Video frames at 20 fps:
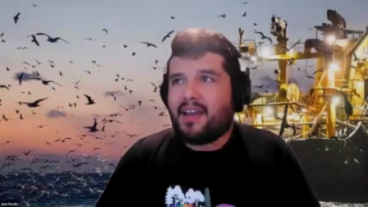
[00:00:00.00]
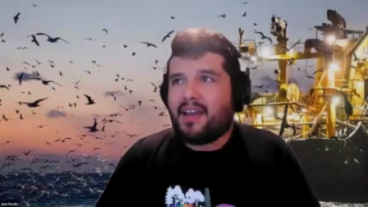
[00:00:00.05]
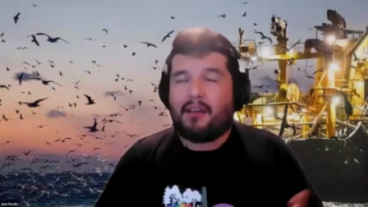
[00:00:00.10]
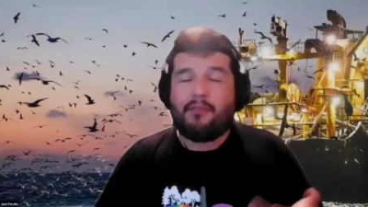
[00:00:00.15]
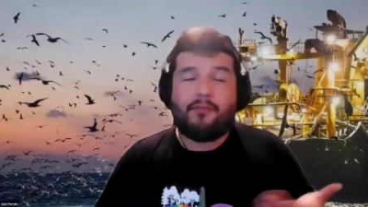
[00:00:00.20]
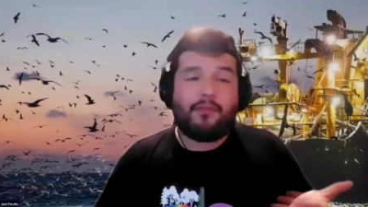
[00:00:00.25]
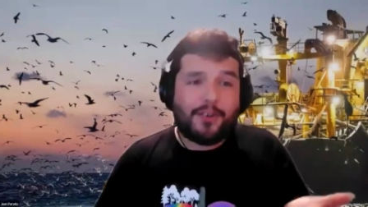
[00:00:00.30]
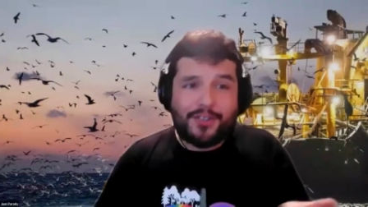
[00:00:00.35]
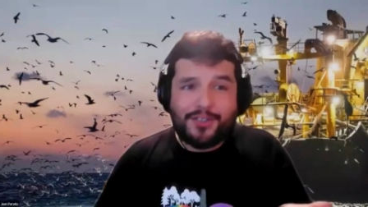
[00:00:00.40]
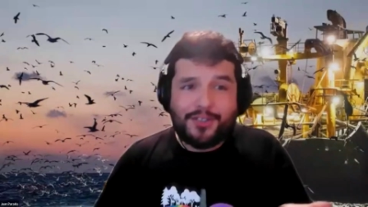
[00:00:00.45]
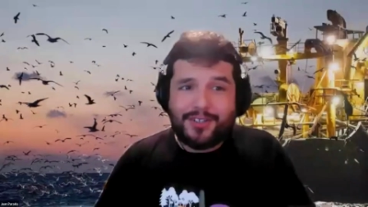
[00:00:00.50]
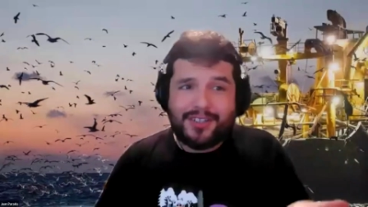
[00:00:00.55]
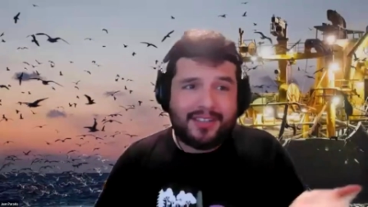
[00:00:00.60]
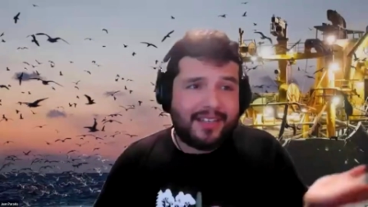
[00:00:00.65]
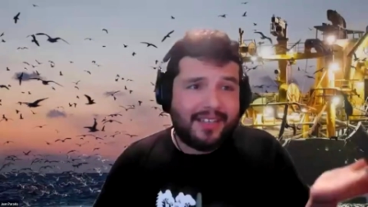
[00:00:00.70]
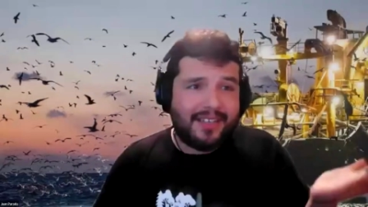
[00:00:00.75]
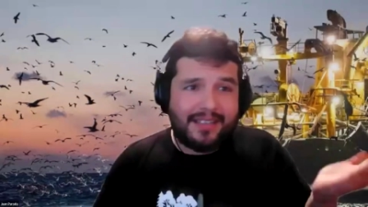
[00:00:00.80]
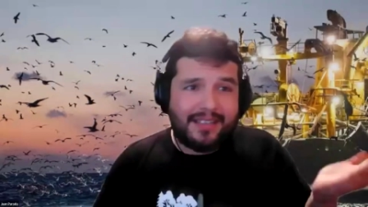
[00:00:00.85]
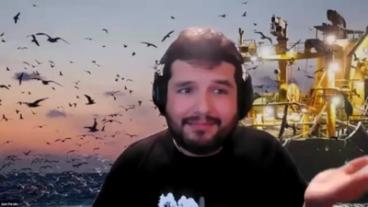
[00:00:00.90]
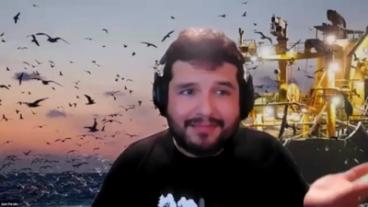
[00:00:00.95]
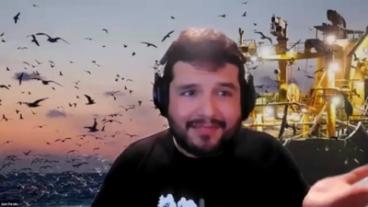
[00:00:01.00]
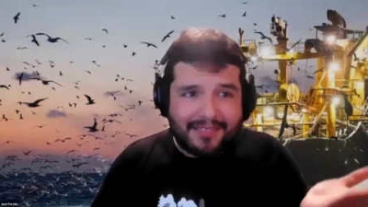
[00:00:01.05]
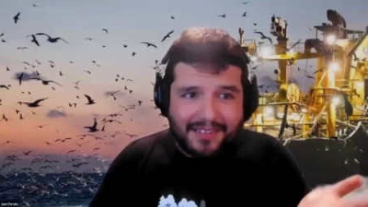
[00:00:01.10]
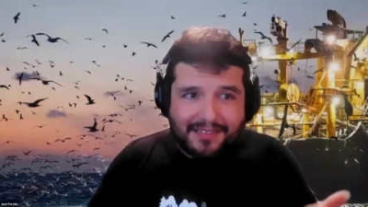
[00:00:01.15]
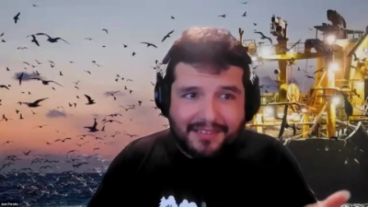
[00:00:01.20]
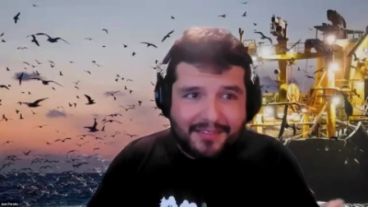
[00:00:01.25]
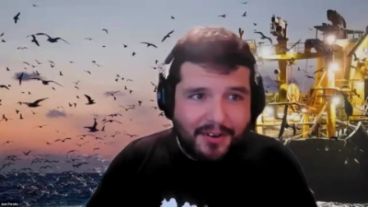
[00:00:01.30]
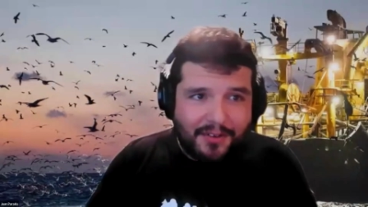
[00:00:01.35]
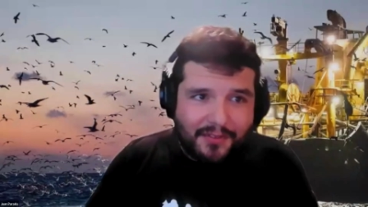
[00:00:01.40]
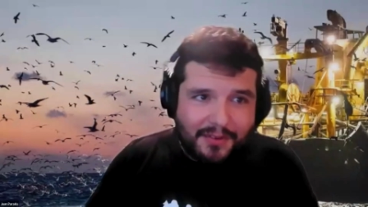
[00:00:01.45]
Unfortunately,
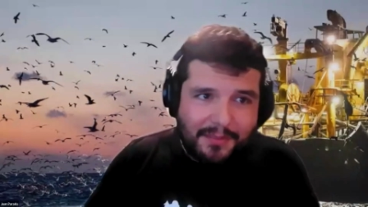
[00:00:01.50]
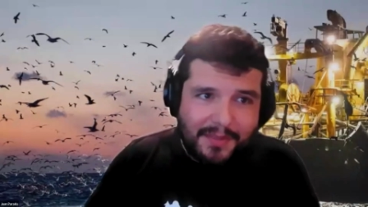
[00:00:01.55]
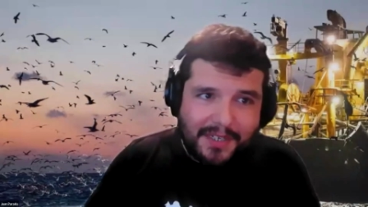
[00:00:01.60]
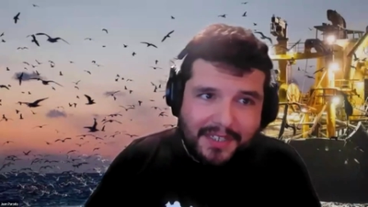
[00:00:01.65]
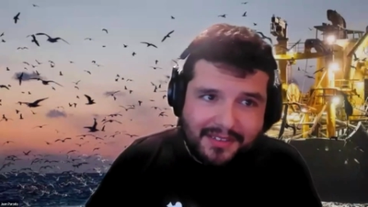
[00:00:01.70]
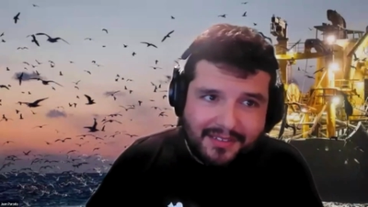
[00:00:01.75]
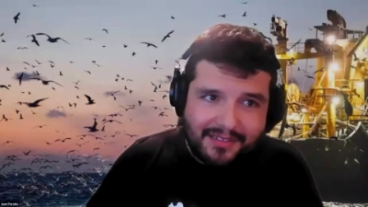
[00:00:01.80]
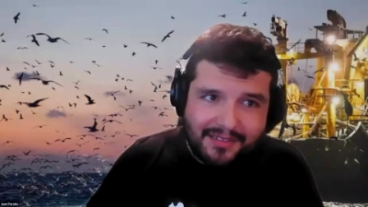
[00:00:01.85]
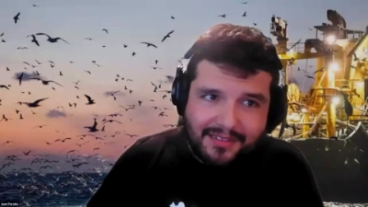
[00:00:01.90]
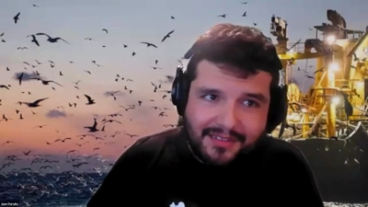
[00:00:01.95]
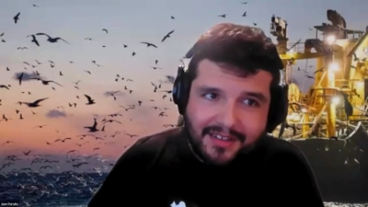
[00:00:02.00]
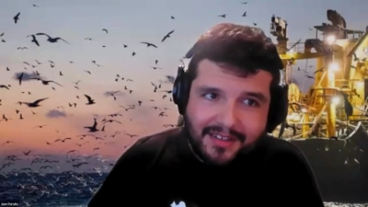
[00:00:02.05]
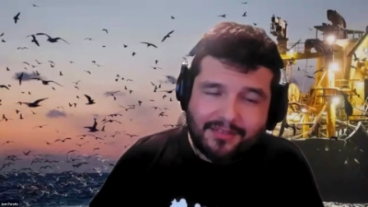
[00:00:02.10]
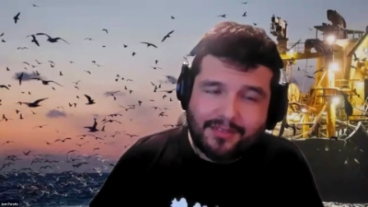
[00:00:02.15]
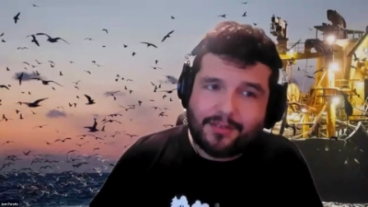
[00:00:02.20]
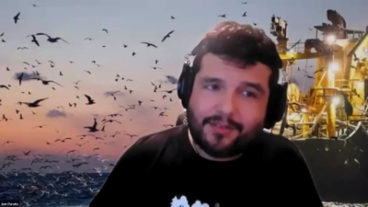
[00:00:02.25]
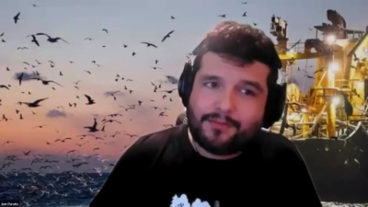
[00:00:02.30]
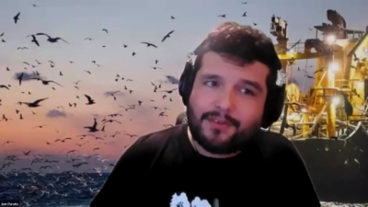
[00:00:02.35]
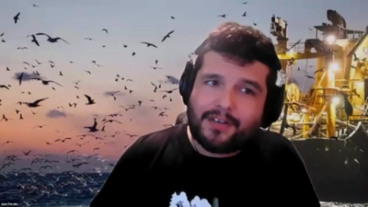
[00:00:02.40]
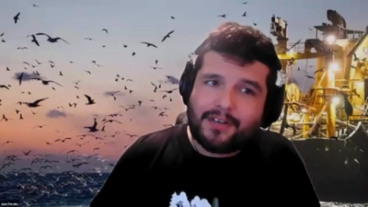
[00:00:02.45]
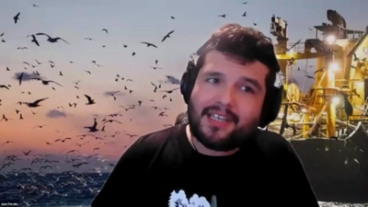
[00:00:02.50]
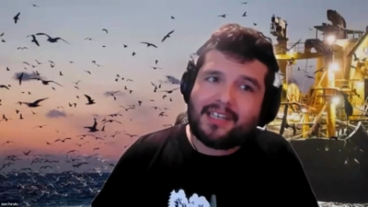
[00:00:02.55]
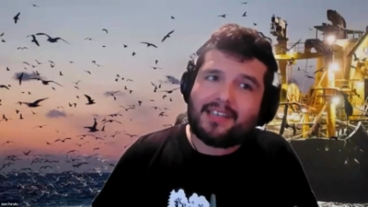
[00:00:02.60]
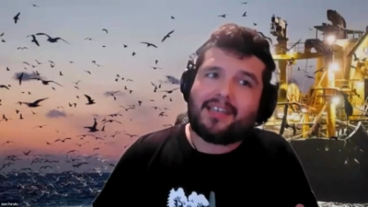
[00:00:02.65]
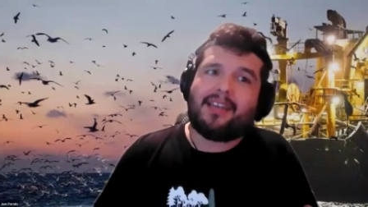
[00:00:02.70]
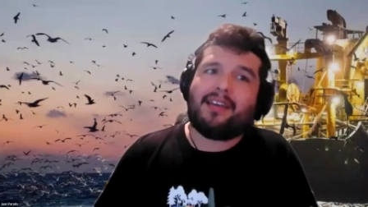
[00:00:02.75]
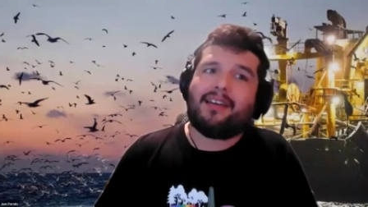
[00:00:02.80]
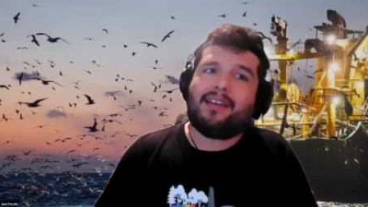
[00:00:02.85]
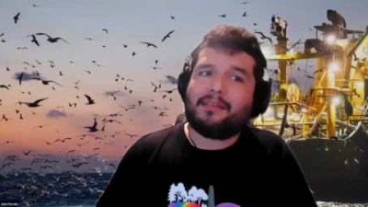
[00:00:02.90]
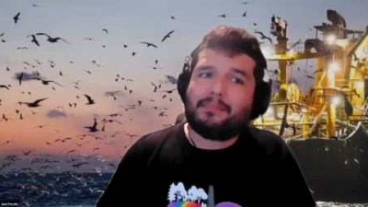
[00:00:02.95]
this government does not really
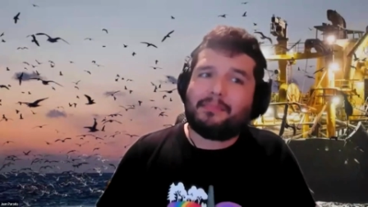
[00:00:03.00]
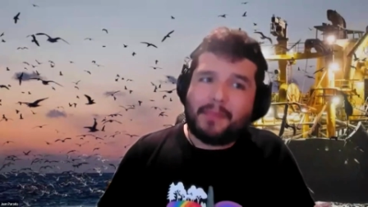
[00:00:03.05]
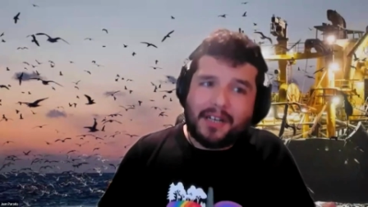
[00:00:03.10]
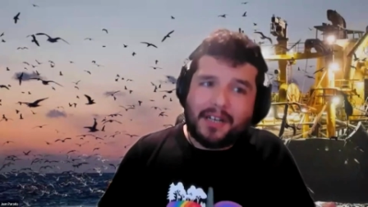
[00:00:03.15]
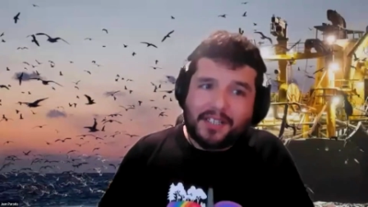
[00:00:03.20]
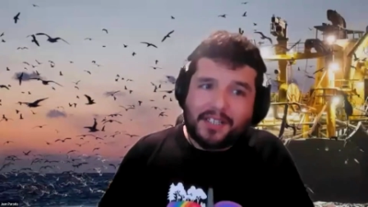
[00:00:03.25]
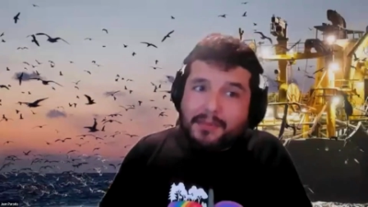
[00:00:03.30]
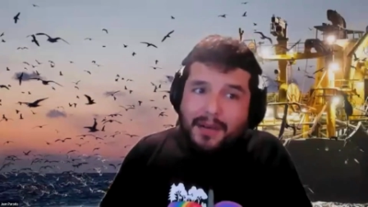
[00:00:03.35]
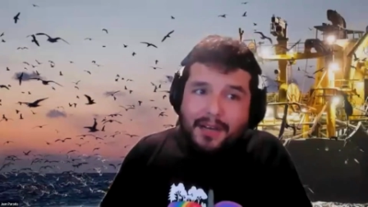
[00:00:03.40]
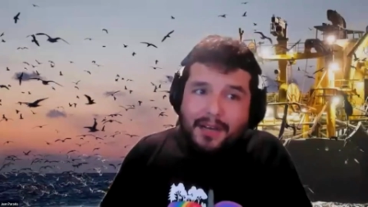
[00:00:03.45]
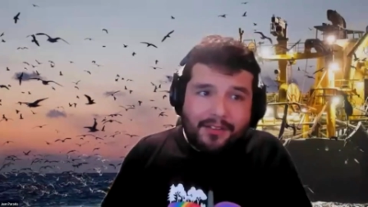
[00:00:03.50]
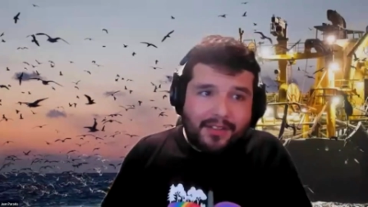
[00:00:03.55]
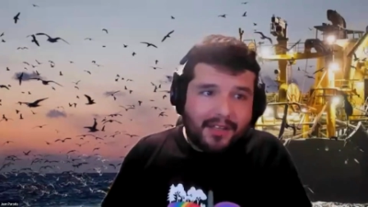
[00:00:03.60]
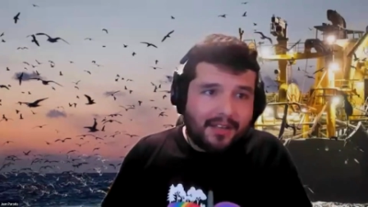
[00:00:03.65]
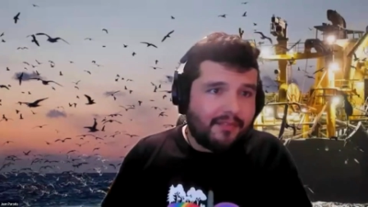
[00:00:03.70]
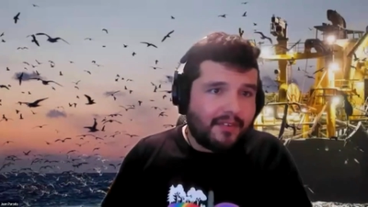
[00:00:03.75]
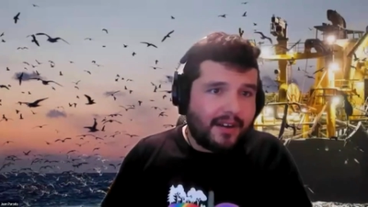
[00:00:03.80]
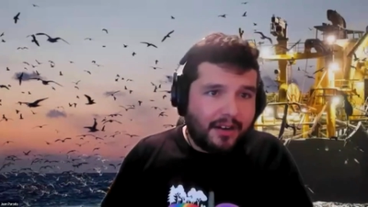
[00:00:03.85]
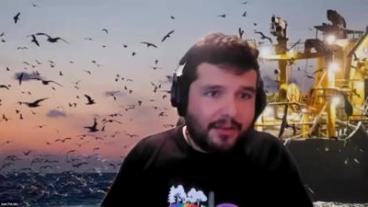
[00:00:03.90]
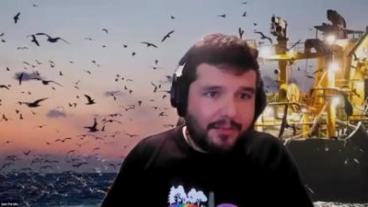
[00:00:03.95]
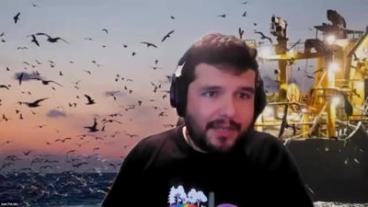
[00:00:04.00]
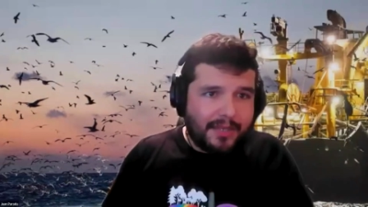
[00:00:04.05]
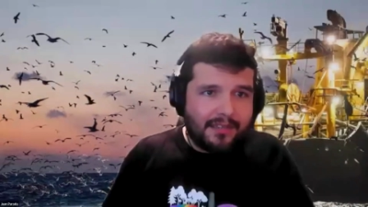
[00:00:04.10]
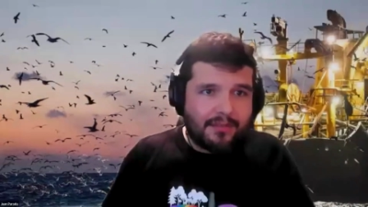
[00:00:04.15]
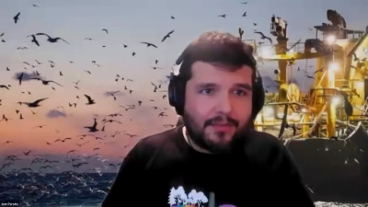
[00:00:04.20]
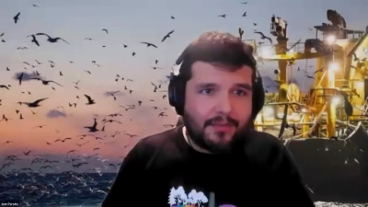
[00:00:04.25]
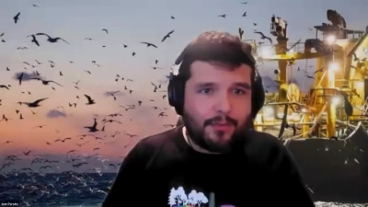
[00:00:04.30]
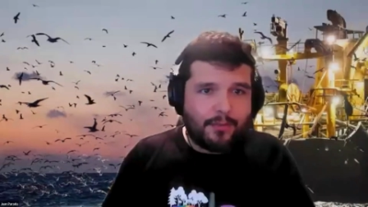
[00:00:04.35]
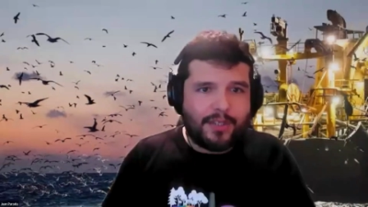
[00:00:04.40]
care much about the environment.